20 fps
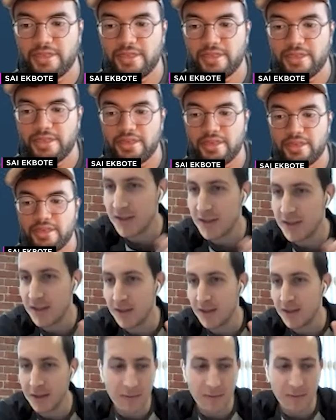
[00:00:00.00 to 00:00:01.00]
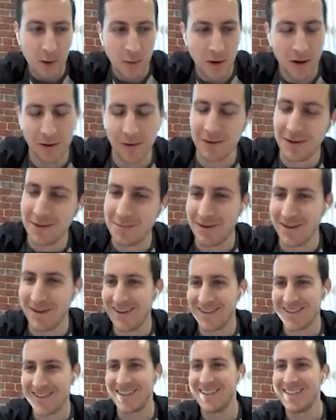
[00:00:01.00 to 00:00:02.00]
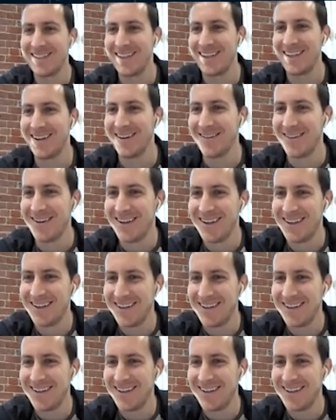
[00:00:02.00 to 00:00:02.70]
And more recently, GraphQL, but let's continue.